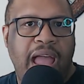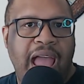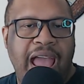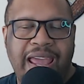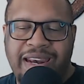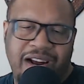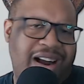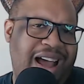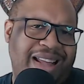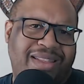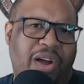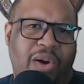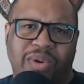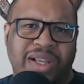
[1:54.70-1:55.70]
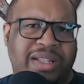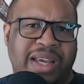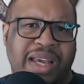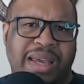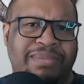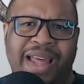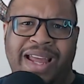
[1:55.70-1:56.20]
And they're not the only
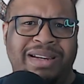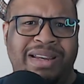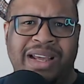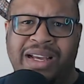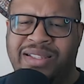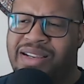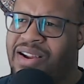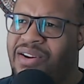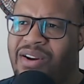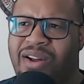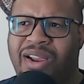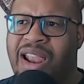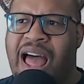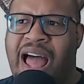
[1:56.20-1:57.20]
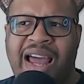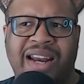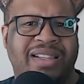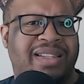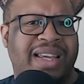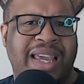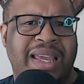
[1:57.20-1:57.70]
team that does it. There are a lot
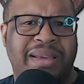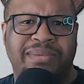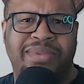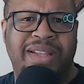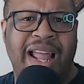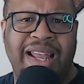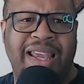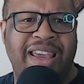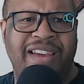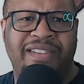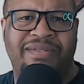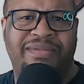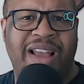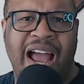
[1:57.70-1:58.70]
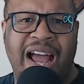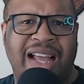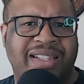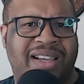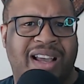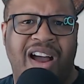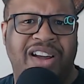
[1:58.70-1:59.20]
of teams that give
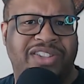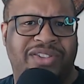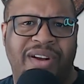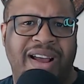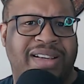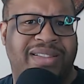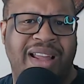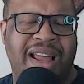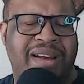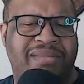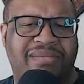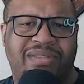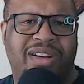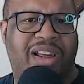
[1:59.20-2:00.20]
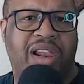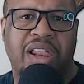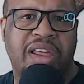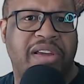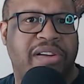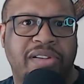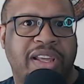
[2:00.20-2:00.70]
guys contracts that
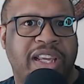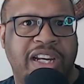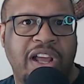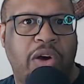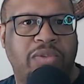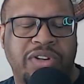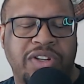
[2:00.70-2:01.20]
clearly don't